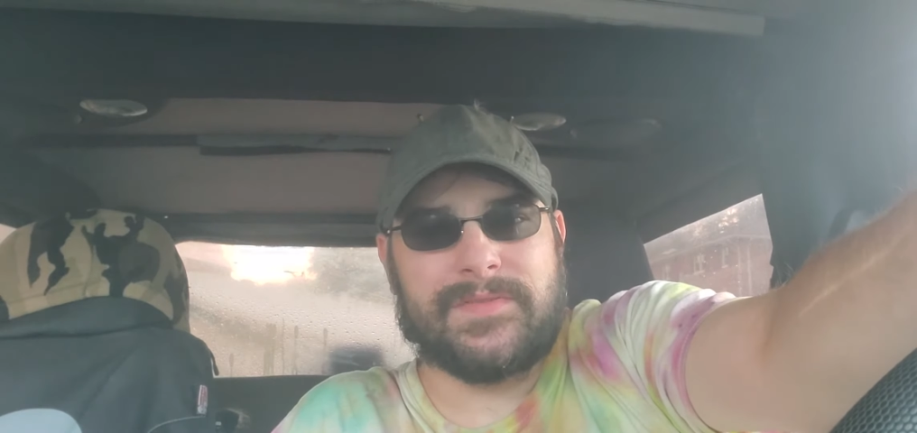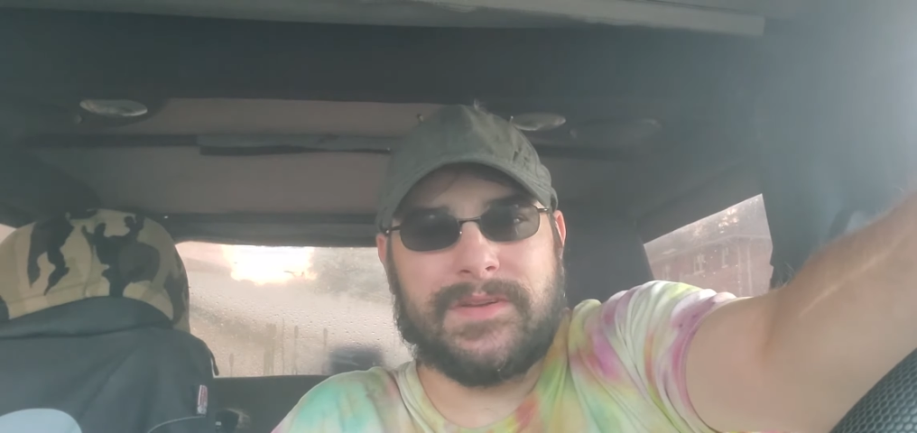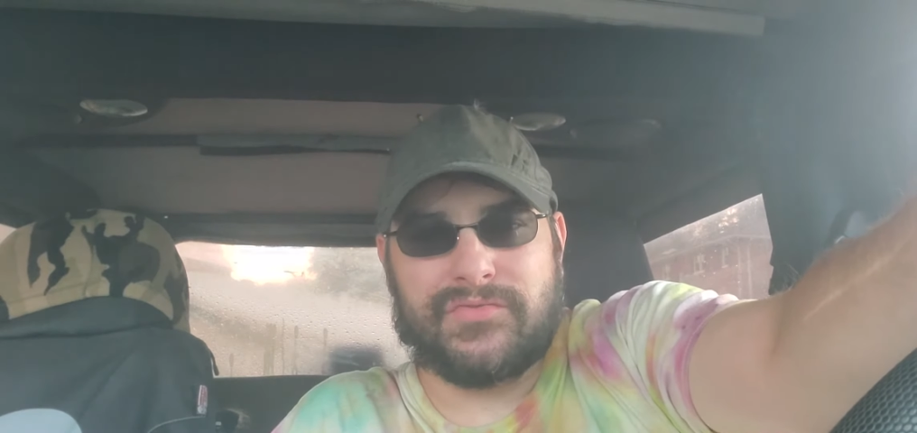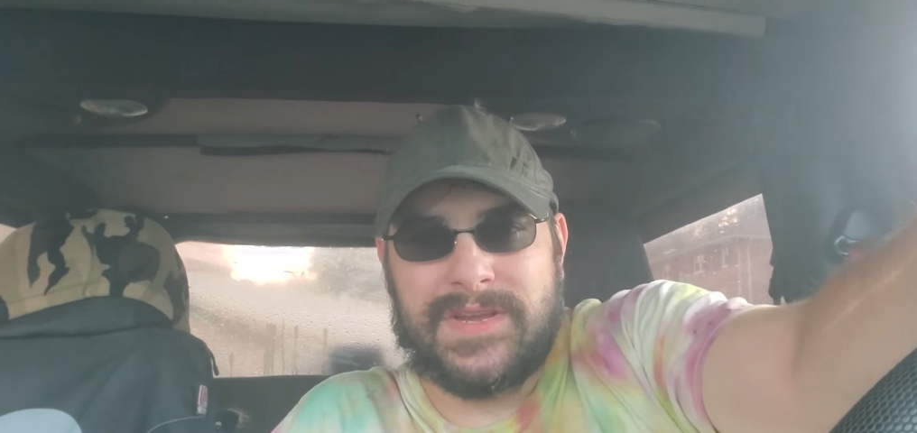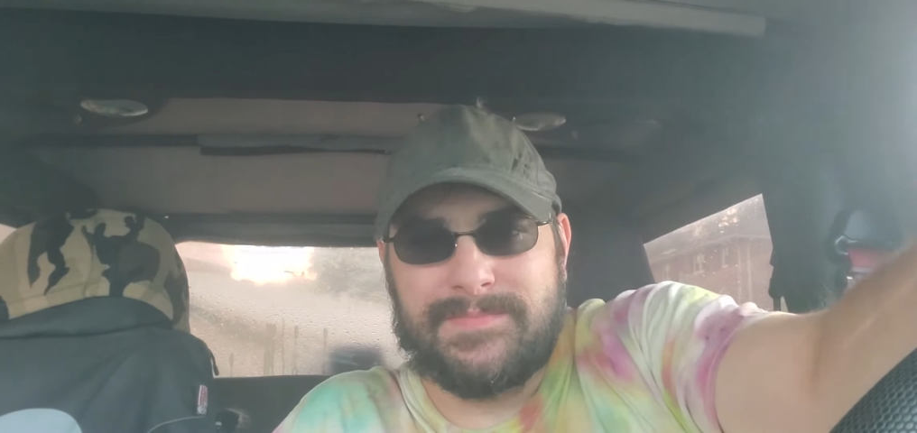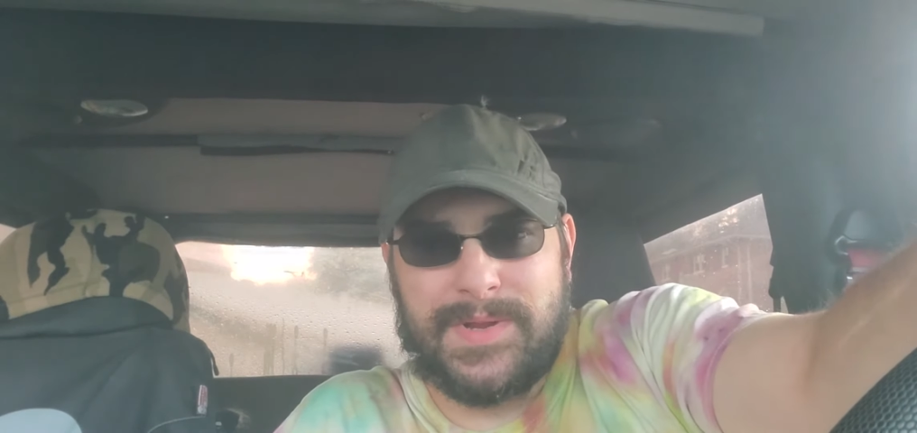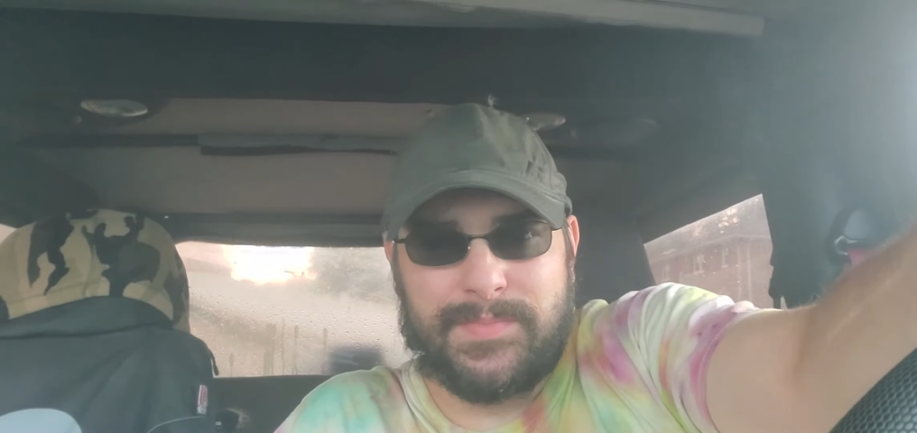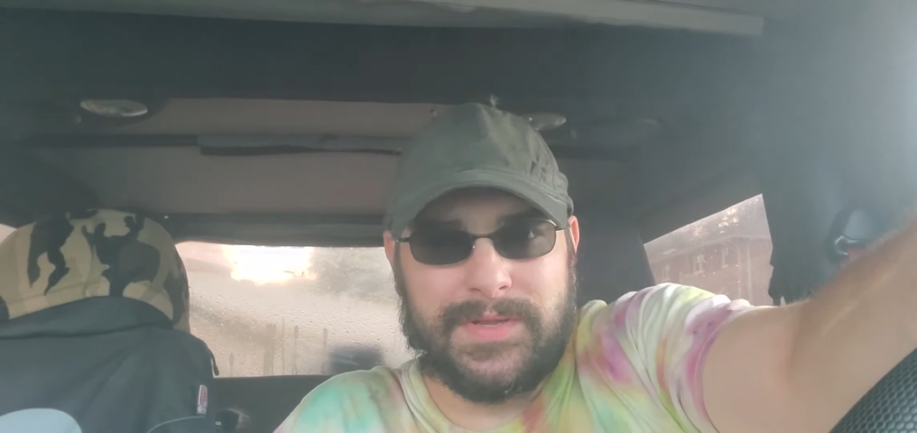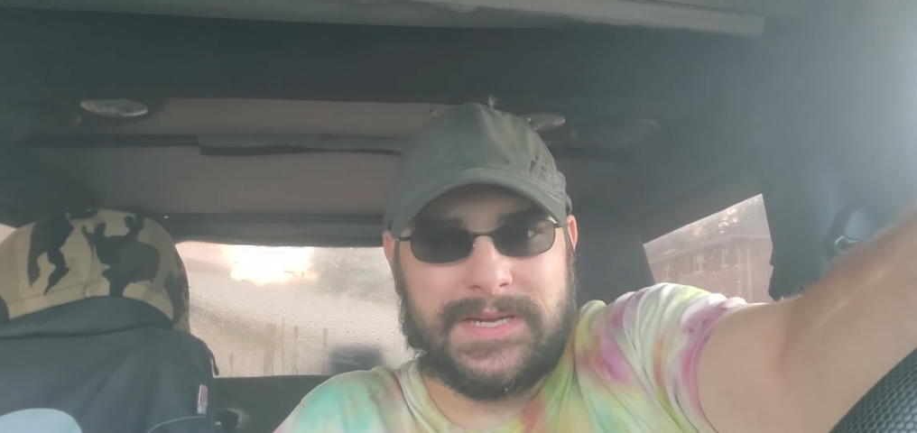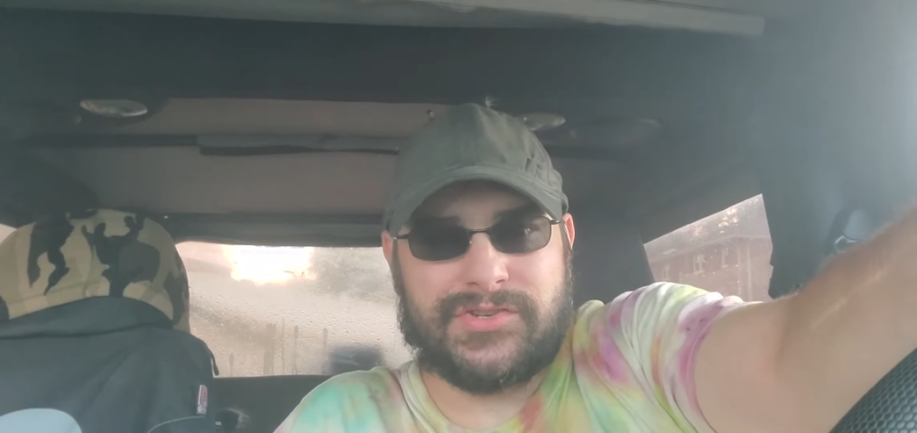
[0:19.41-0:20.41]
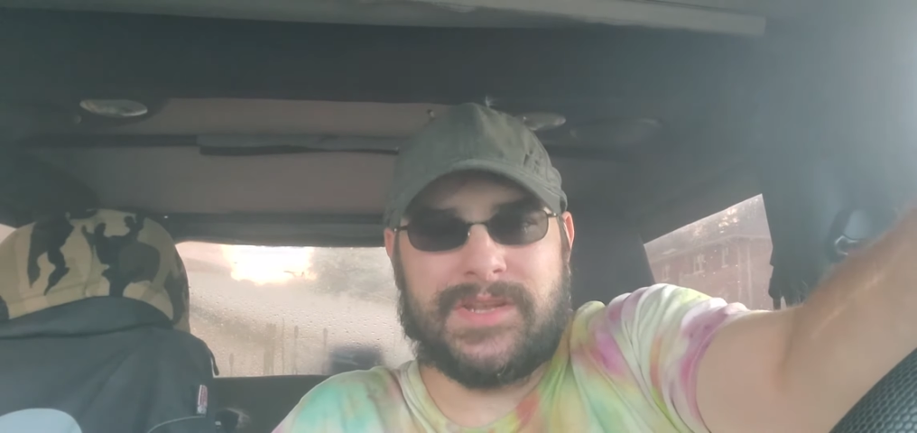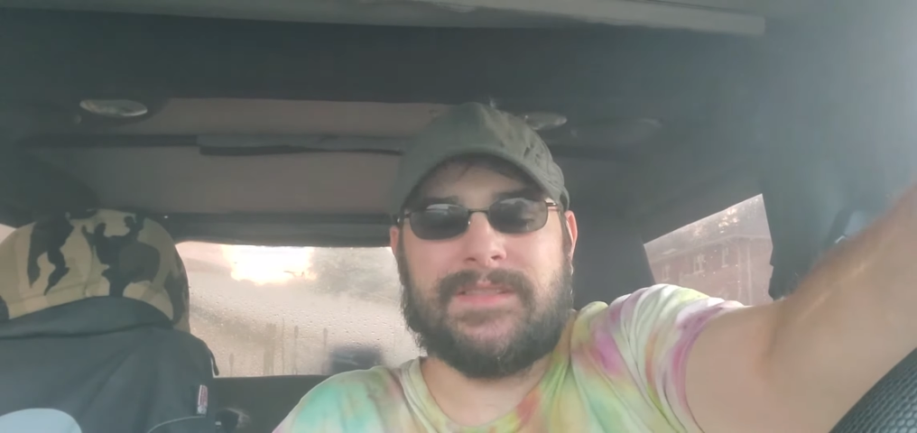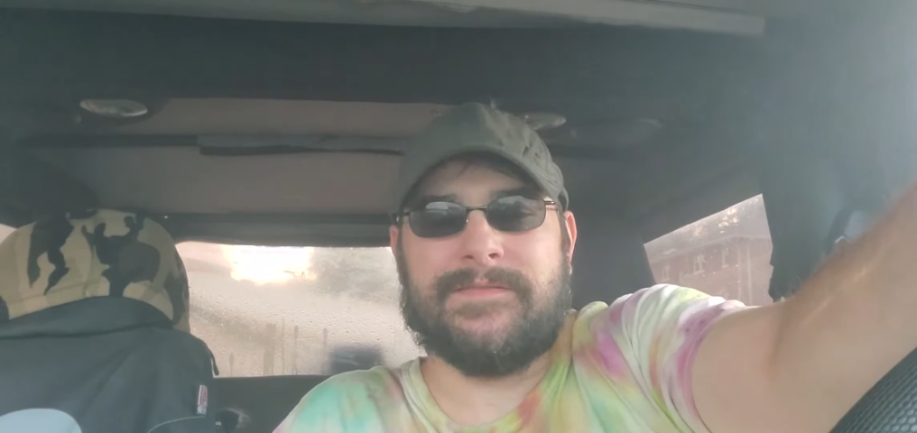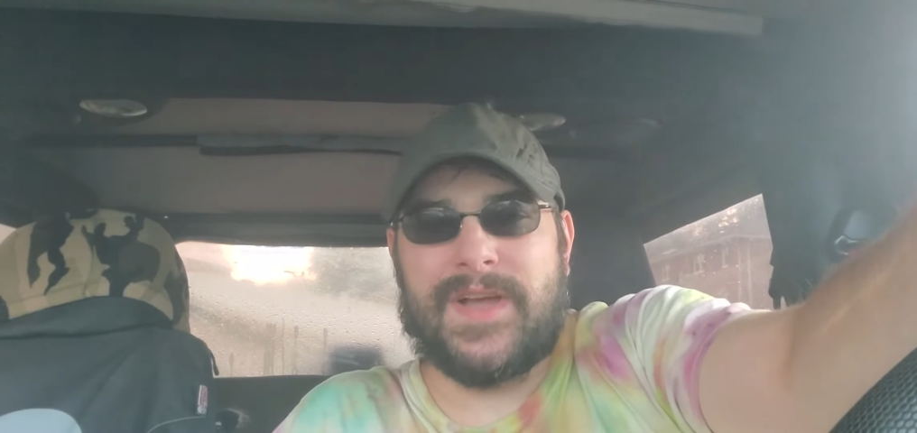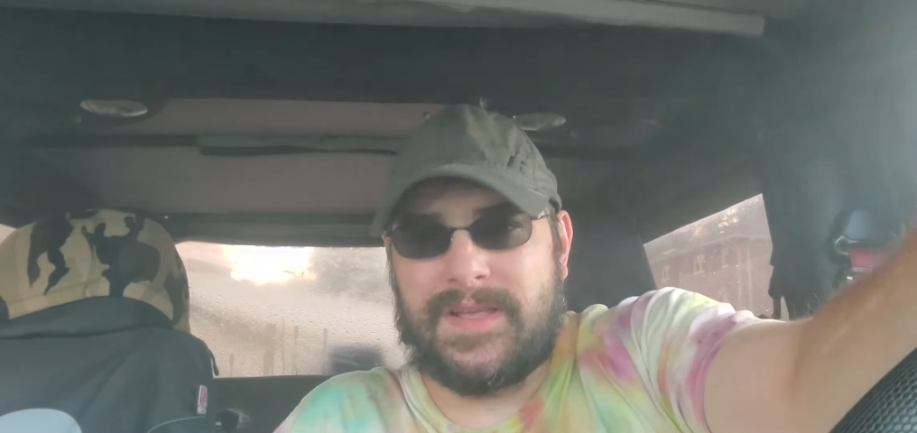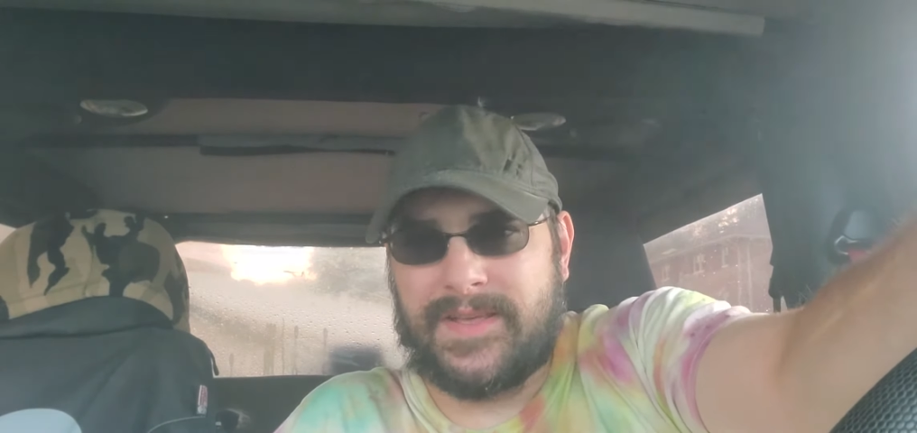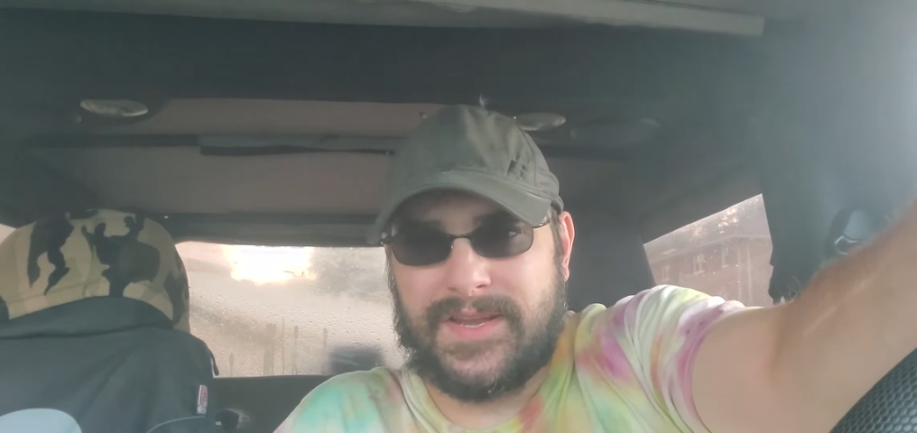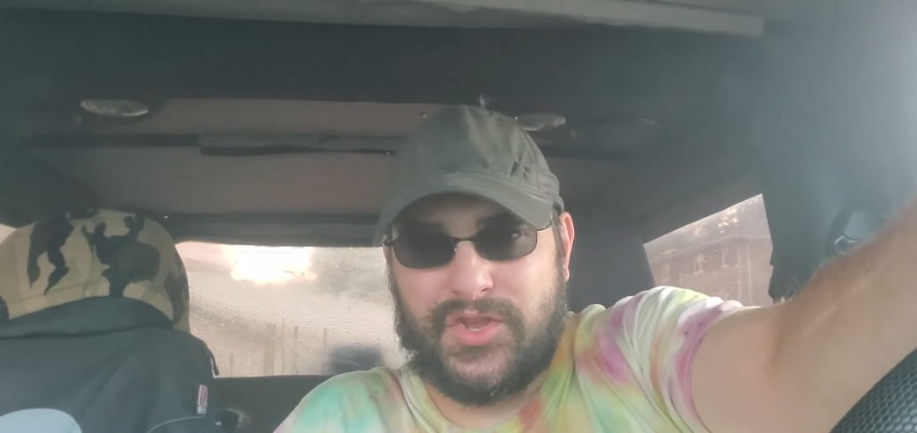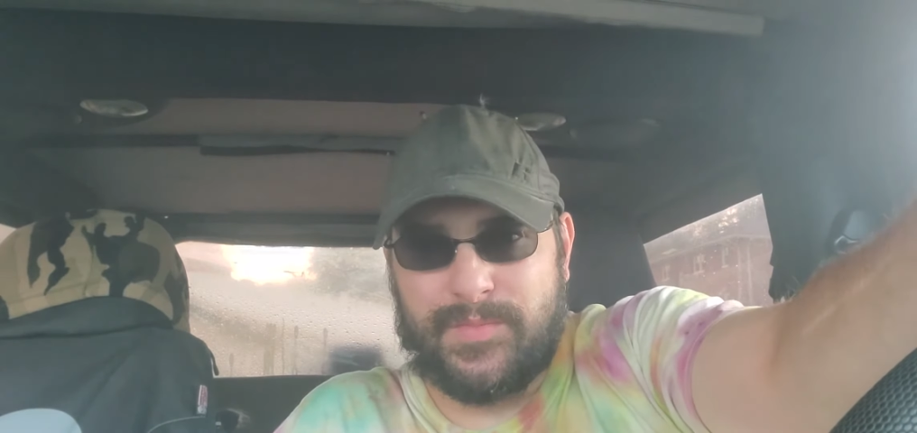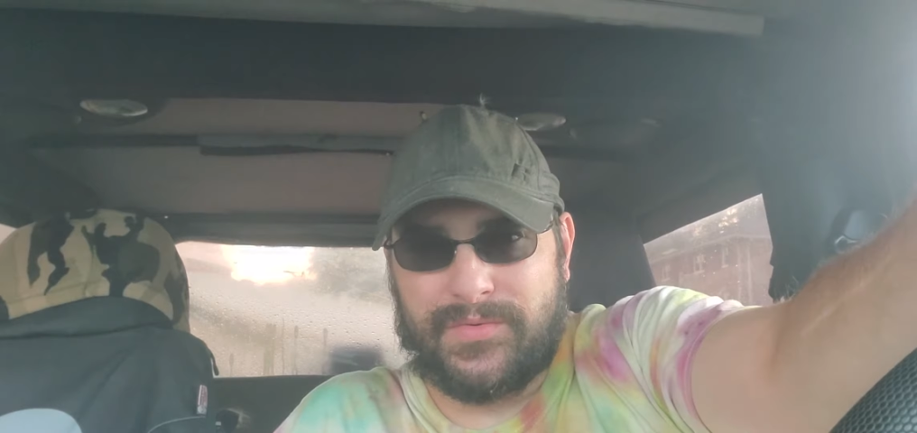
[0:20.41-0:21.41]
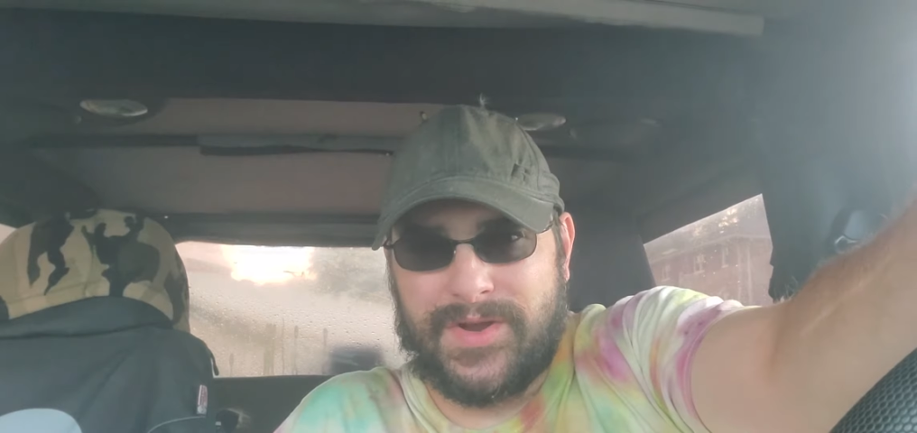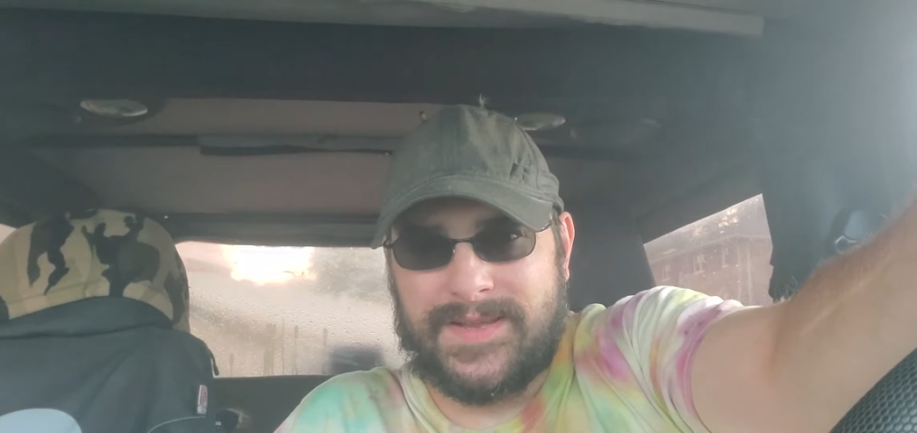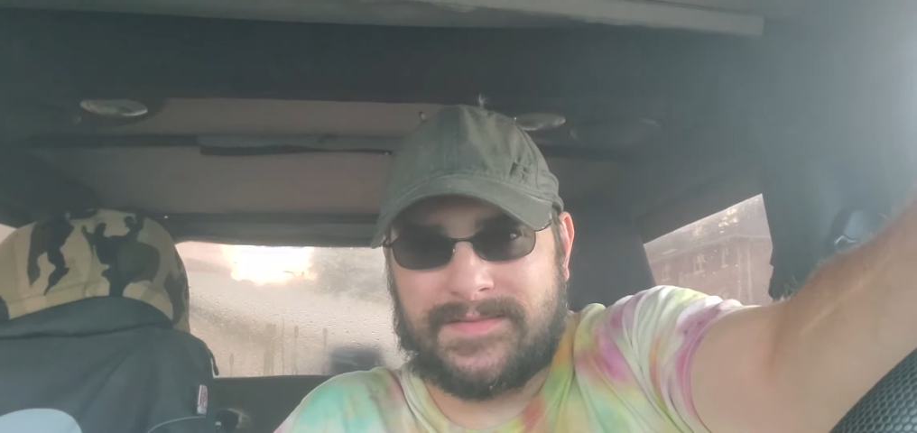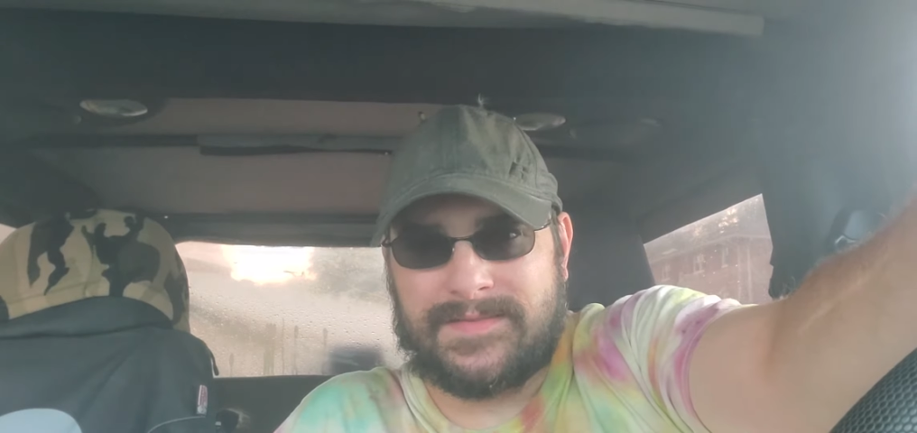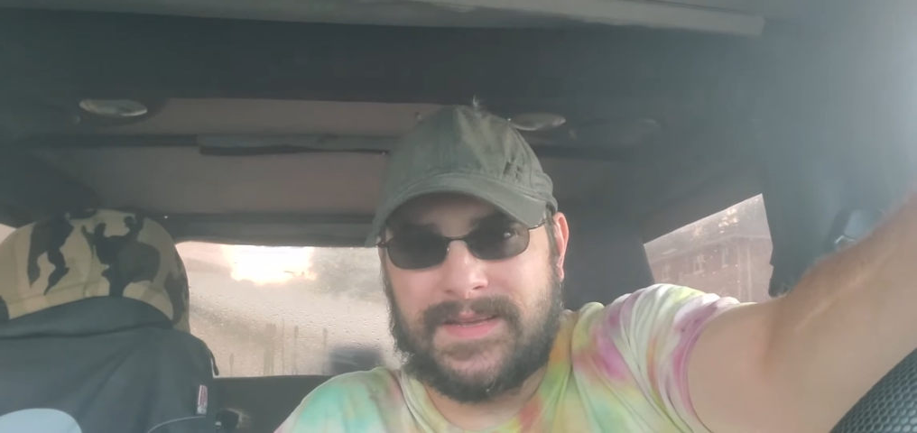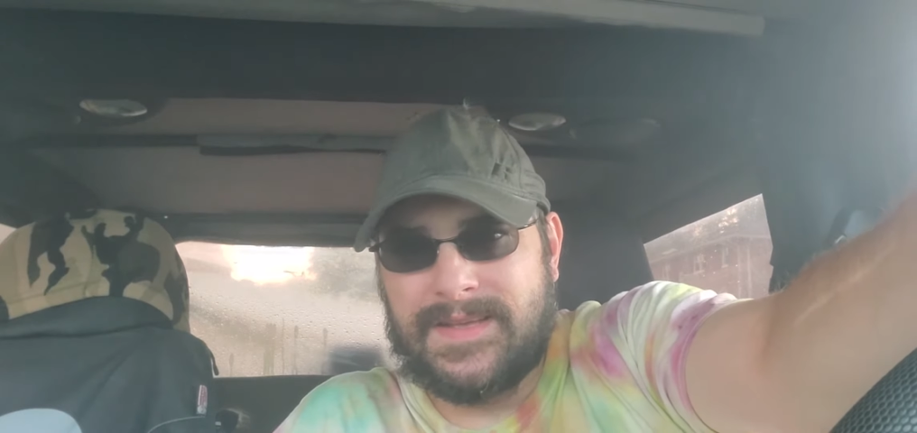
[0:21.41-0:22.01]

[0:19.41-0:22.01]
They're treating people like shit. They're violating human rights.